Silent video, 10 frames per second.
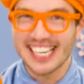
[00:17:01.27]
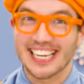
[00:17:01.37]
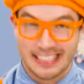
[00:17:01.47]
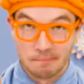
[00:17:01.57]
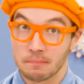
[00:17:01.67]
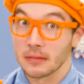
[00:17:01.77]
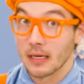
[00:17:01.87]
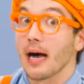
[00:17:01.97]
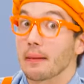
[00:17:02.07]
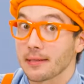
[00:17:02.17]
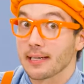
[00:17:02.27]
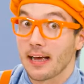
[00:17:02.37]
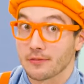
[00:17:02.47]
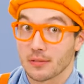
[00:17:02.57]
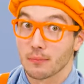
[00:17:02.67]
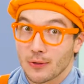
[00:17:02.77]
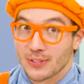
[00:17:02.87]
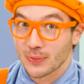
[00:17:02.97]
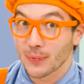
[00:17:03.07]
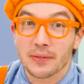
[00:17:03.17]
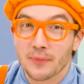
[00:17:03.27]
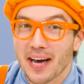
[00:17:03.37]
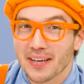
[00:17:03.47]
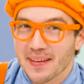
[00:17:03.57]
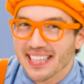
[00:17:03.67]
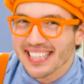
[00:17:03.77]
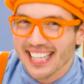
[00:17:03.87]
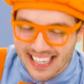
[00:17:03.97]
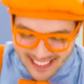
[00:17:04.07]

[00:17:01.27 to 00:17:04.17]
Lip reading: Yeah, I'm gonna have some more sweet watermelon